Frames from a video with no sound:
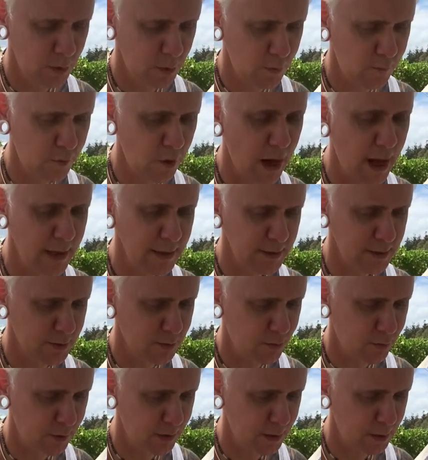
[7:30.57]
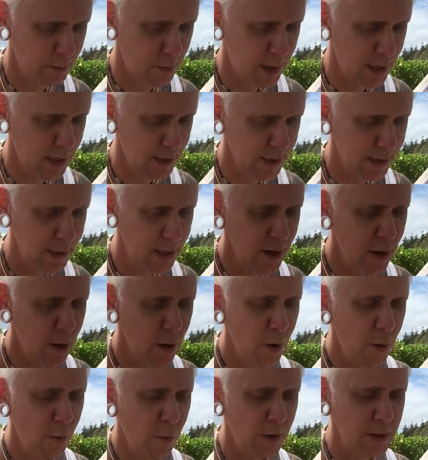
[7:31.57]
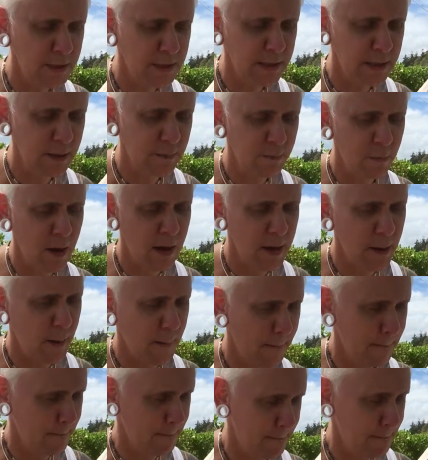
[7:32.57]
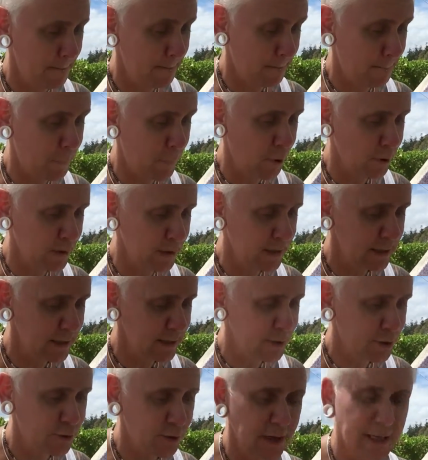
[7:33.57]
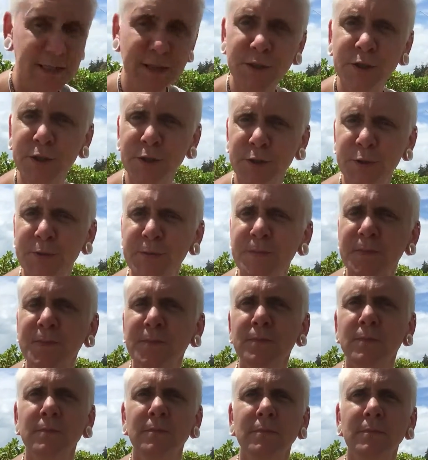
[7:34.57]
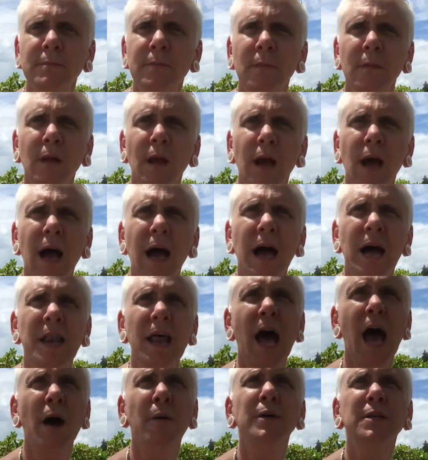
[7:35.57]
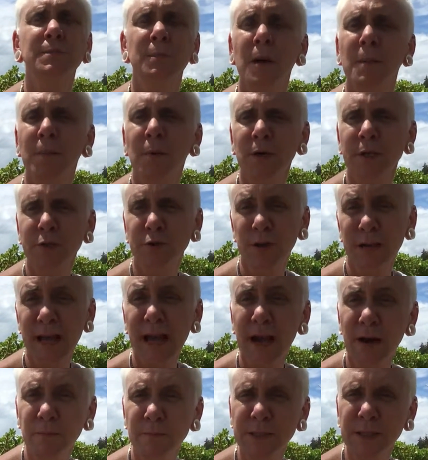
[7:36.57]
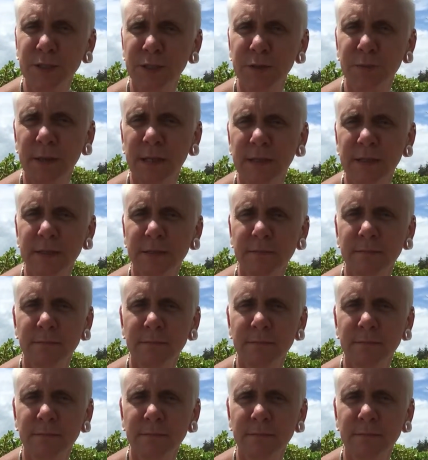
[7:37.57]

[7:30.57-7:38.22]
Oh, I've got ants crawling up my leg. What is it that my body is trying to do, and how is my body trying to help me do it?